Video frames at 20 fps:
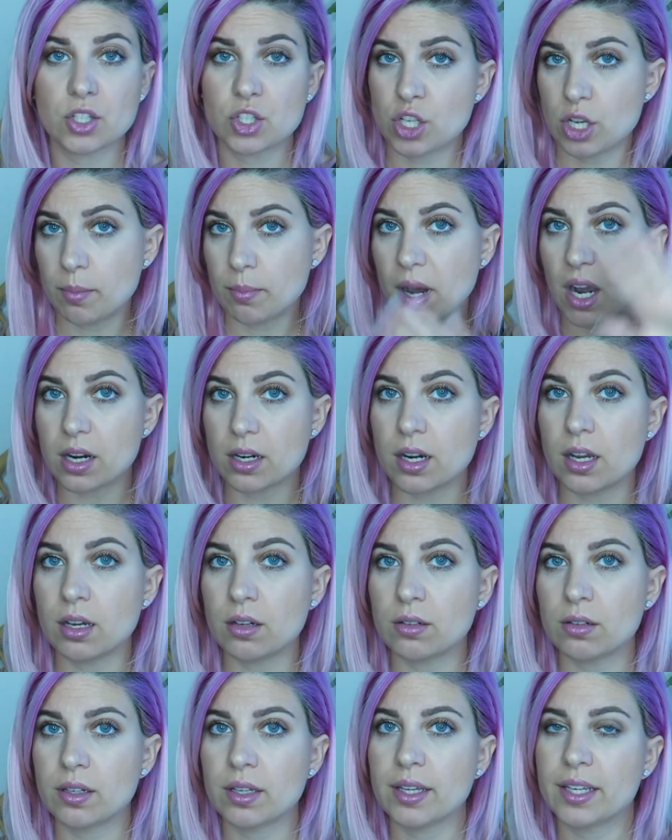
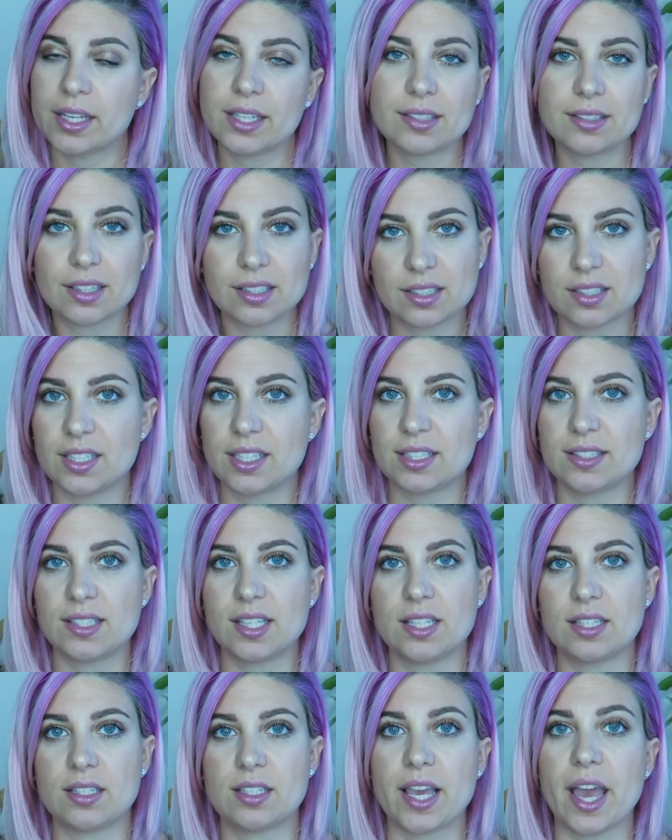Tomorrow, it doesn't
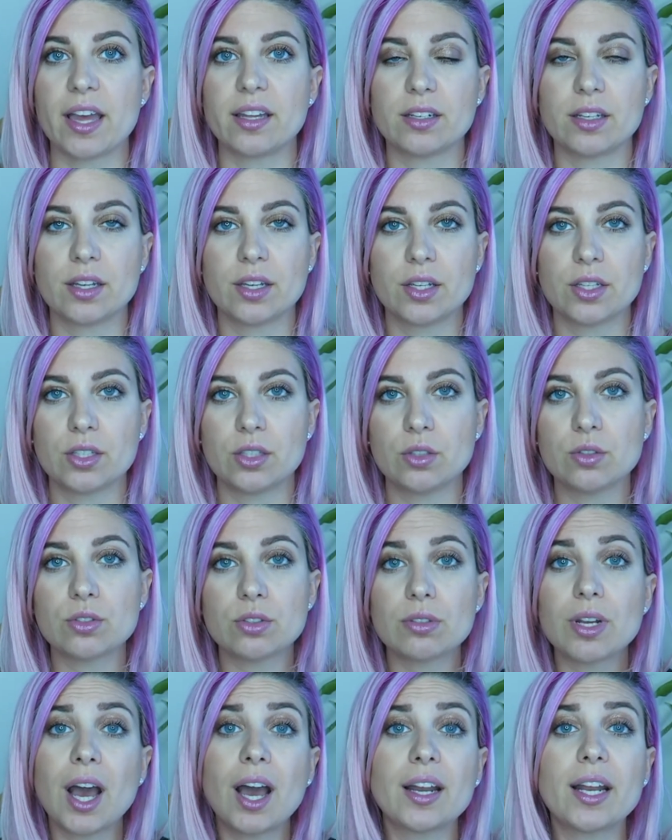exist yet. You
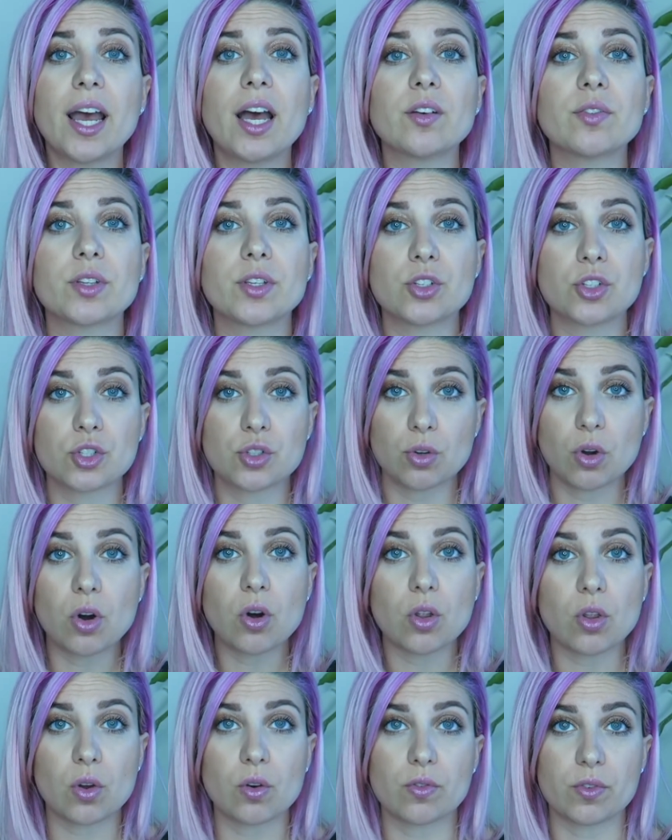do not have
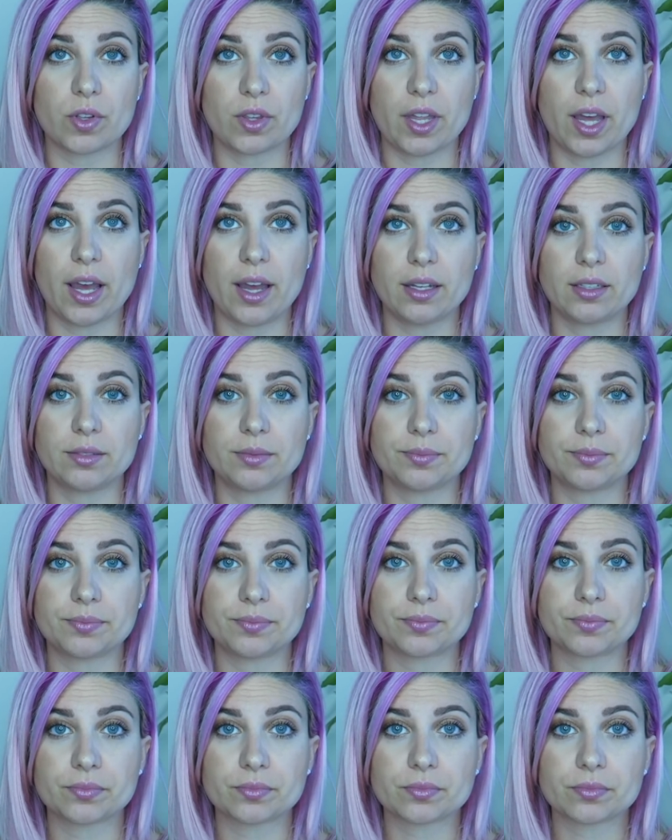control over that.
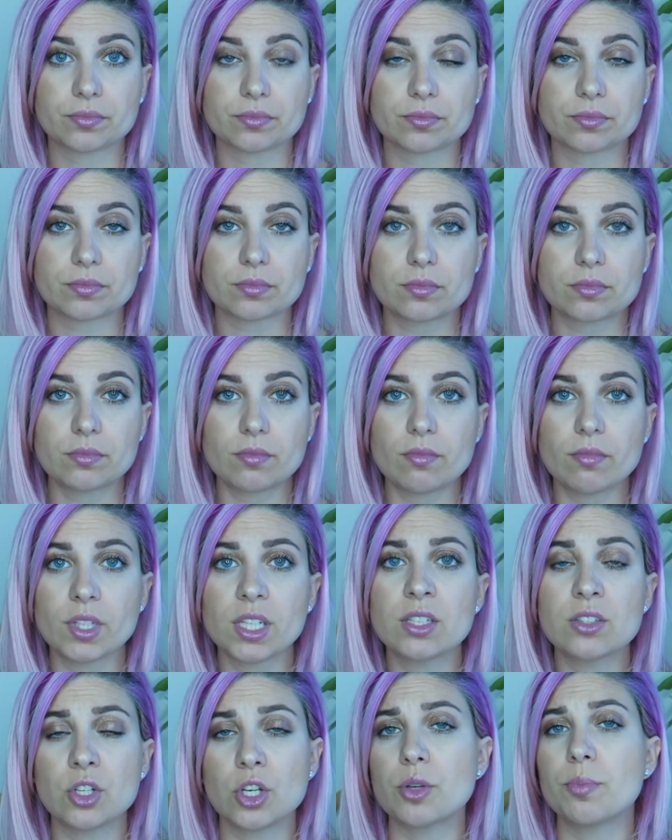
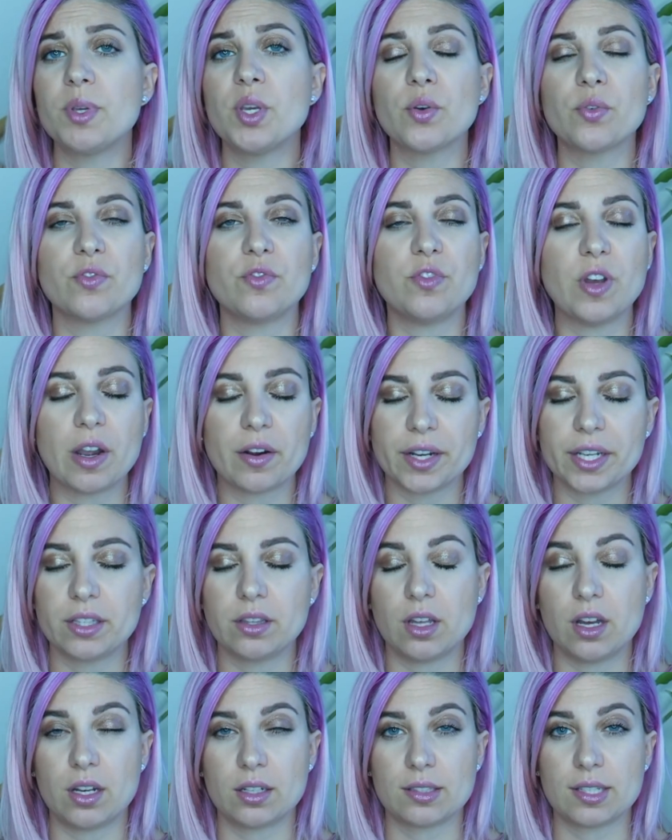It took me a very
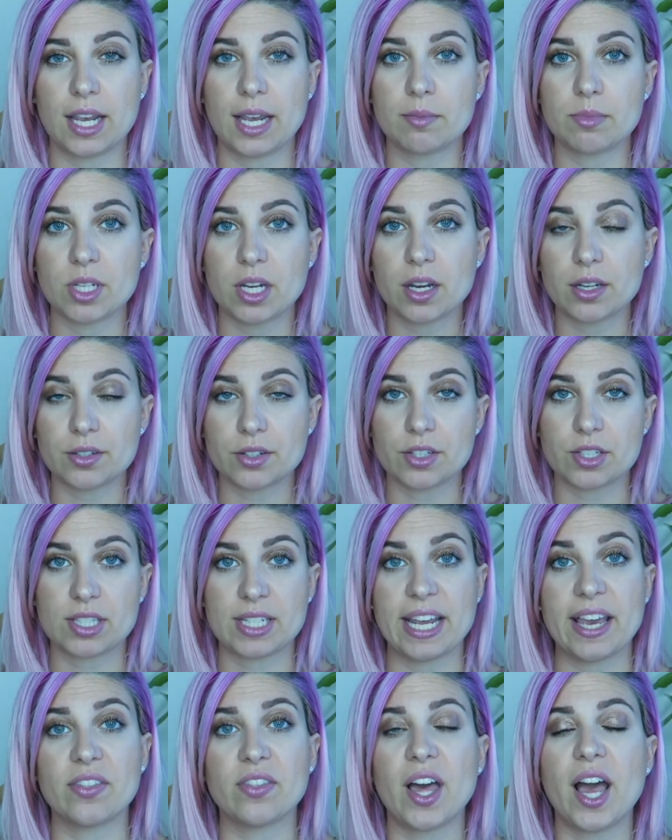long time to
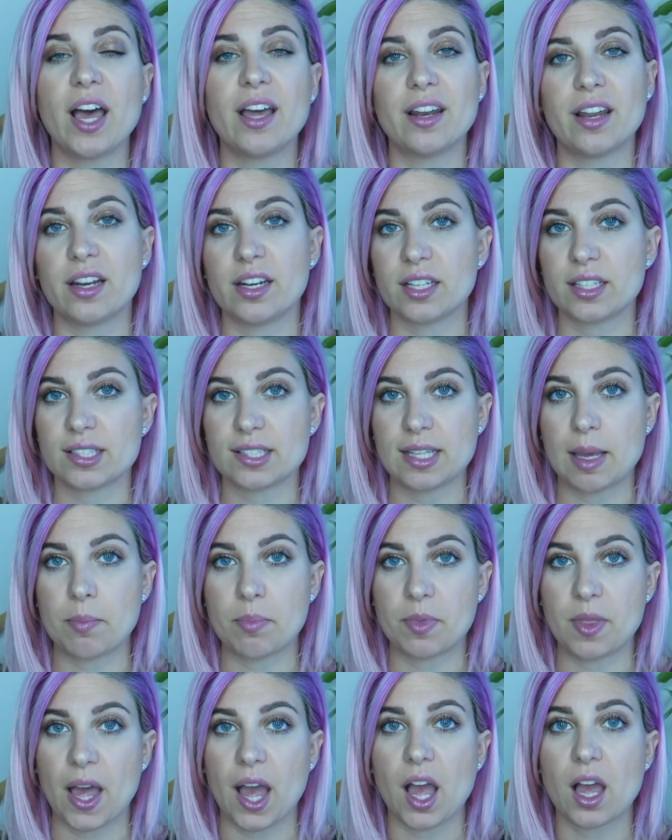understand that and
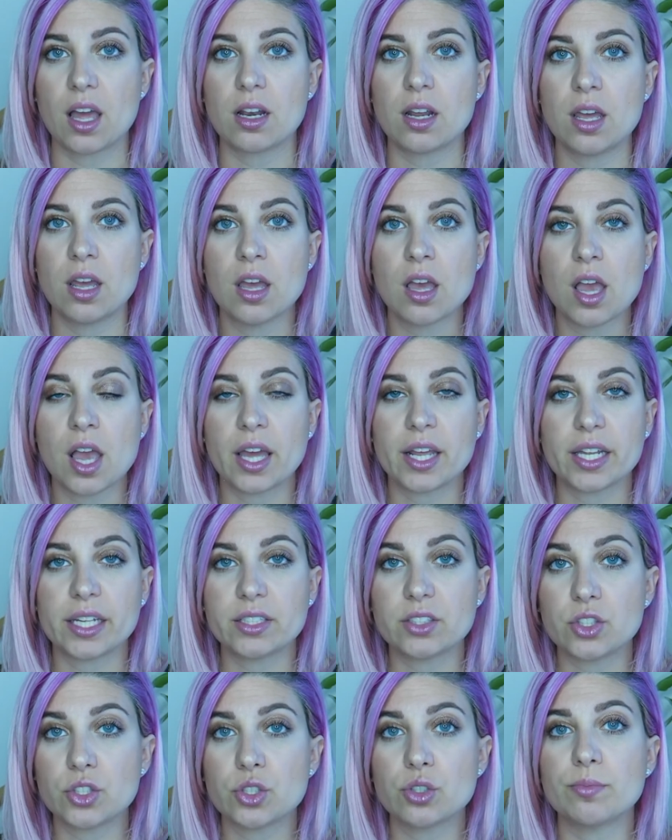accept that. And I
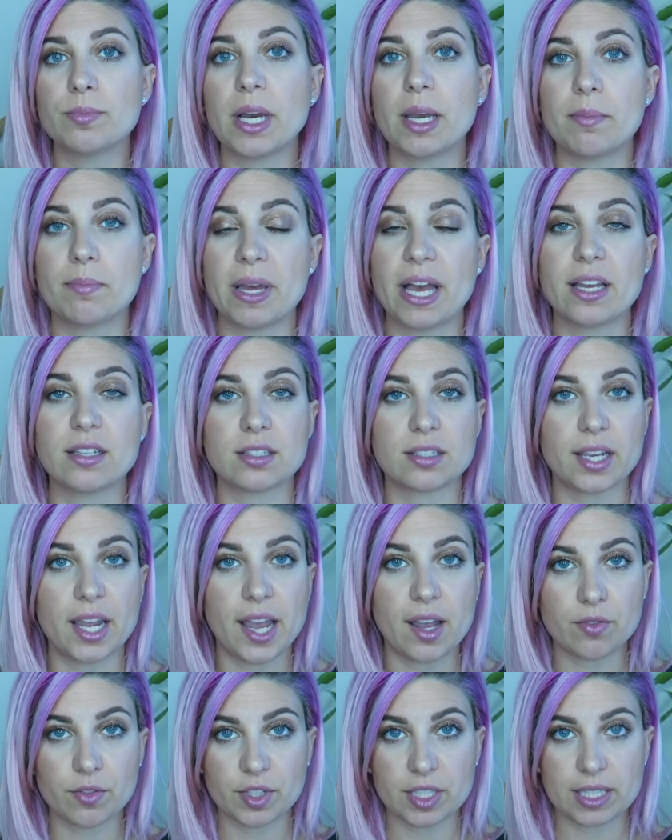do my best
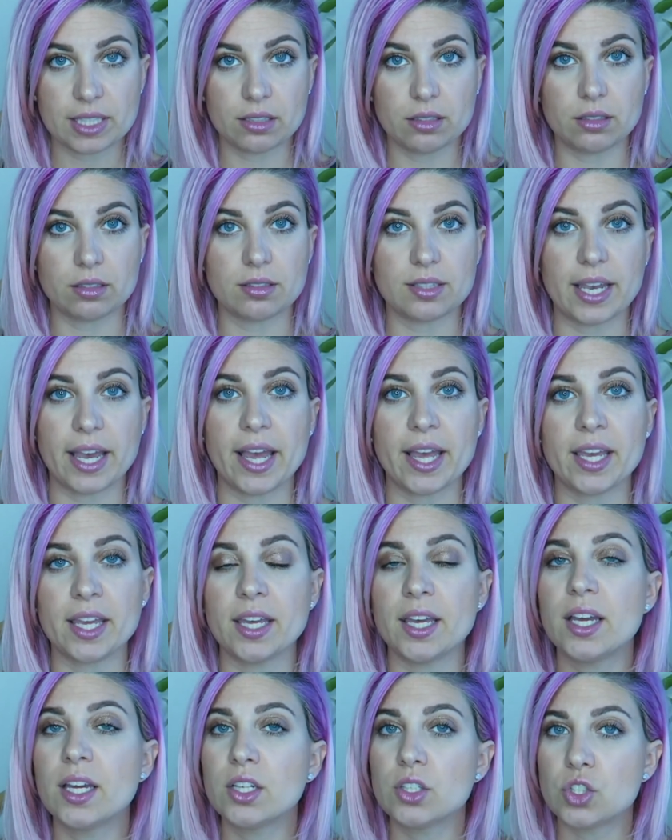every single
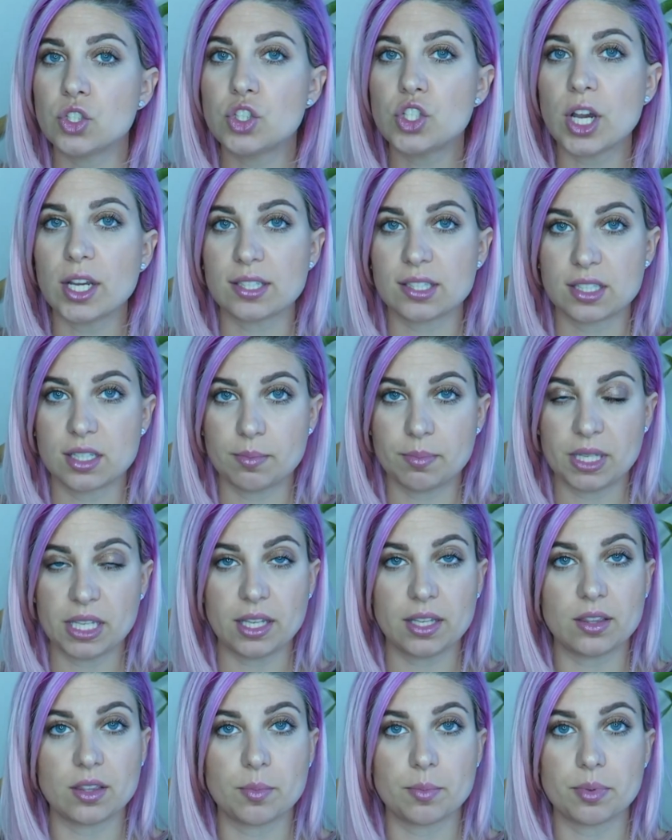day just to
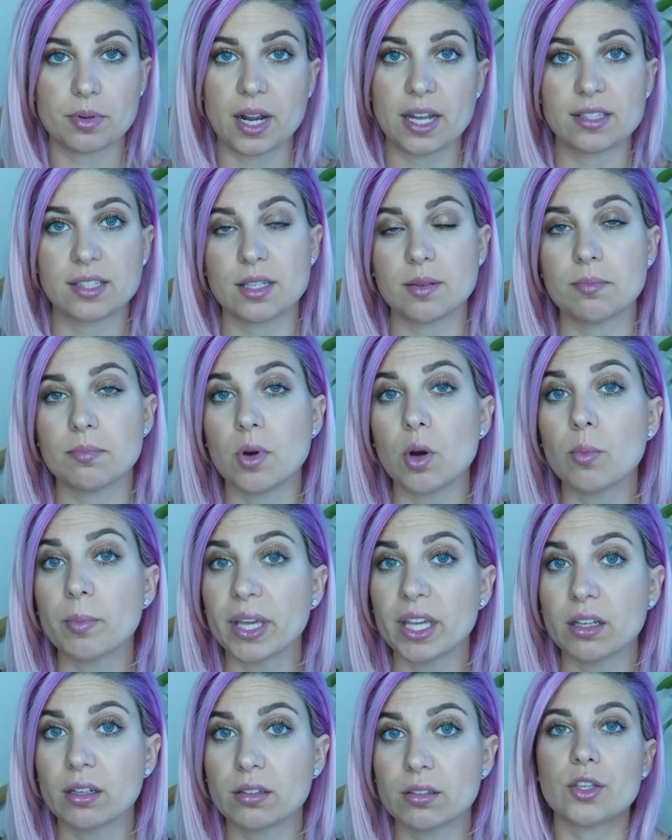be in the present
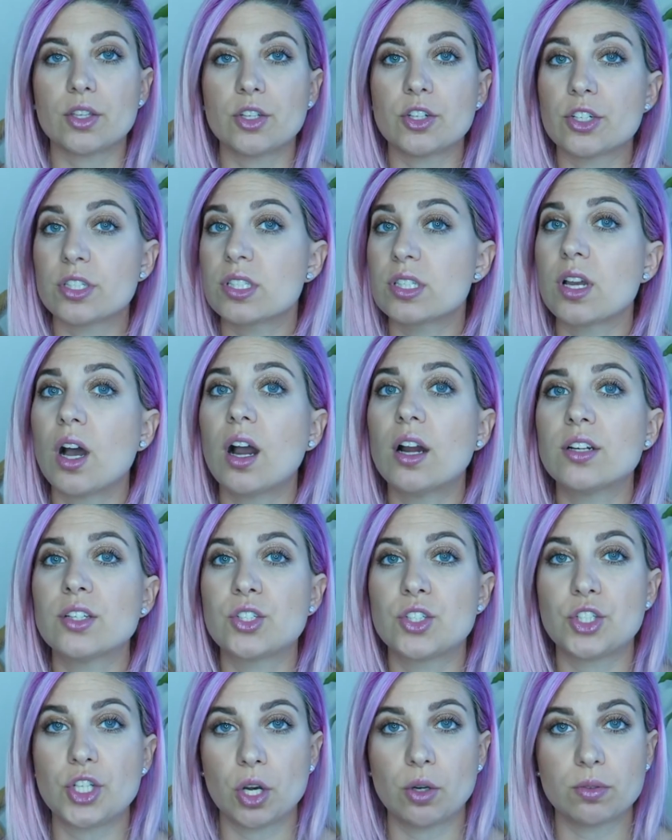moment. Your
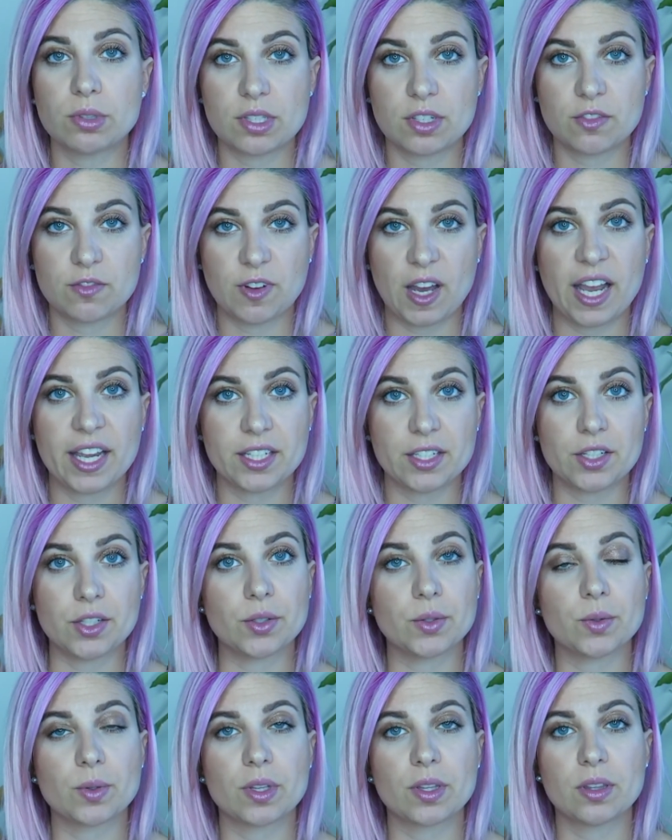scars don't define
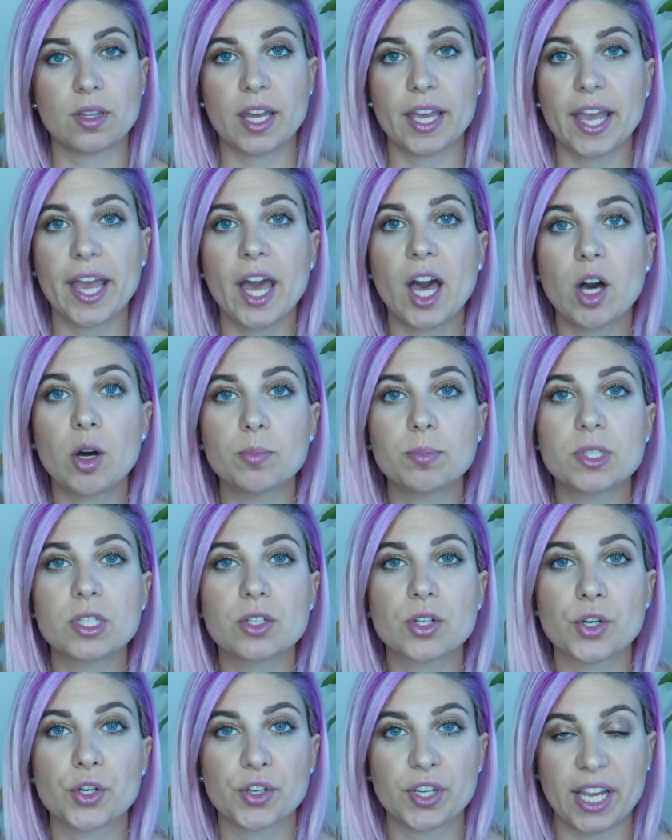you. They
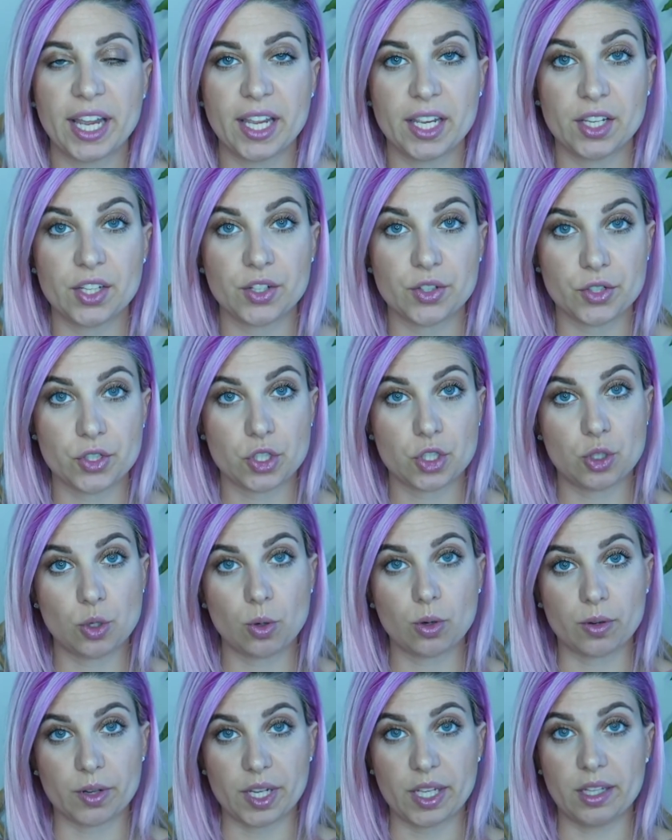helped create your
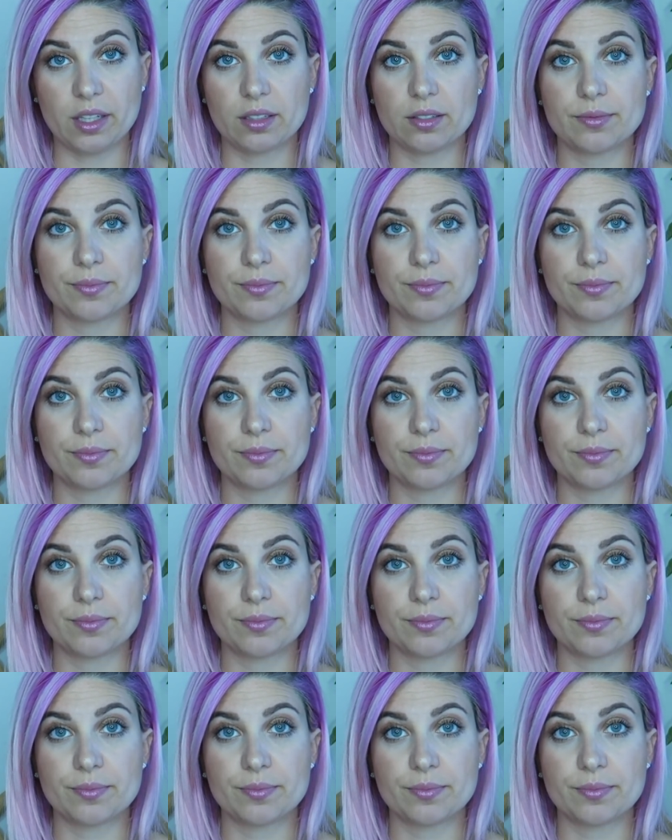story.